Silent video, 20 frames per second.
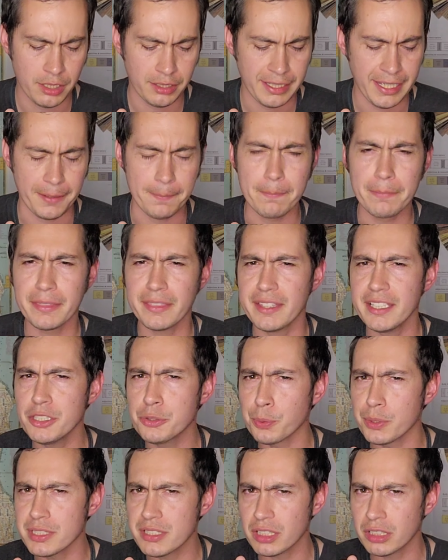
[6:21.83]
Okay, these
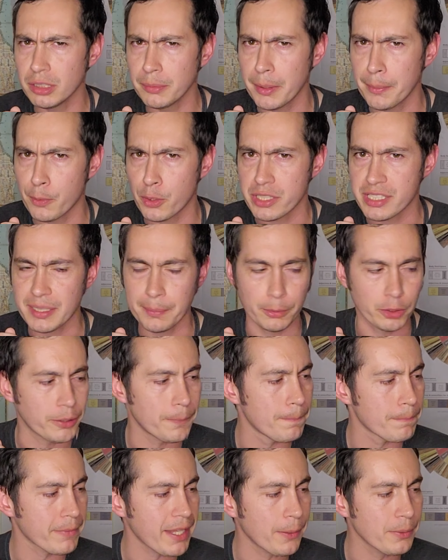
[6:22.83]
ones are a little bit more similar.
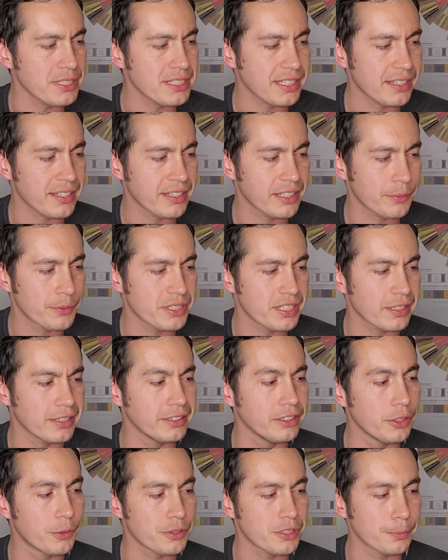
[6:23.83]
I would say that there was a
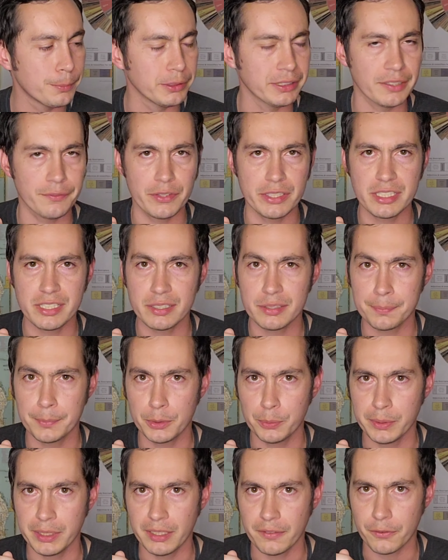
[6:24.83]
noticeable difference
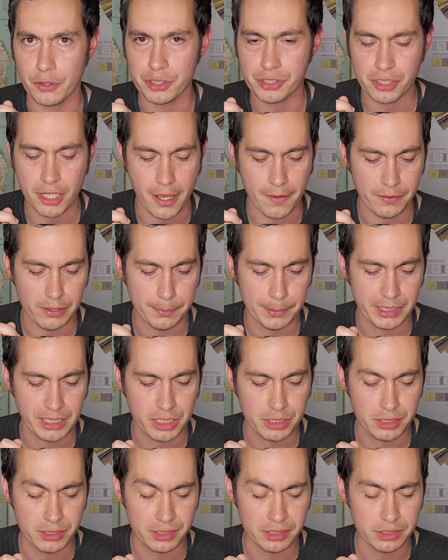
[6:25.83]
between the first coffee, but
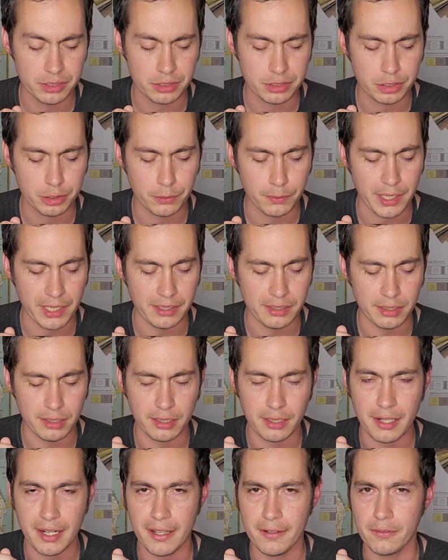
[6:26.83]
these two right
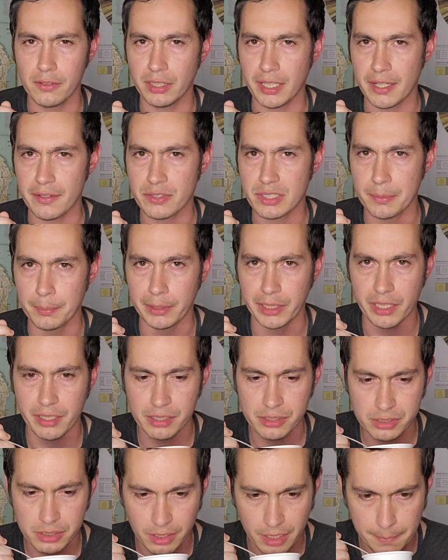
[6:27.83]
here have a lot of
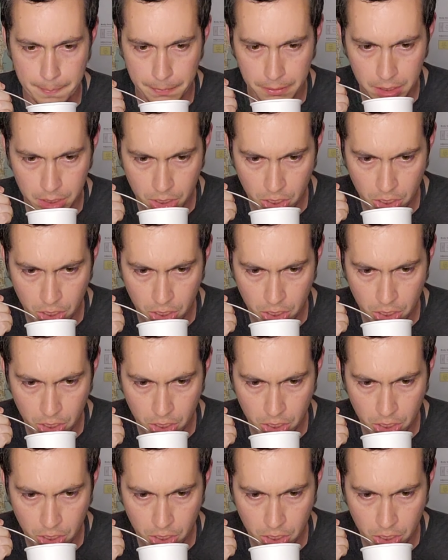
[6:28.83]
similarities to them.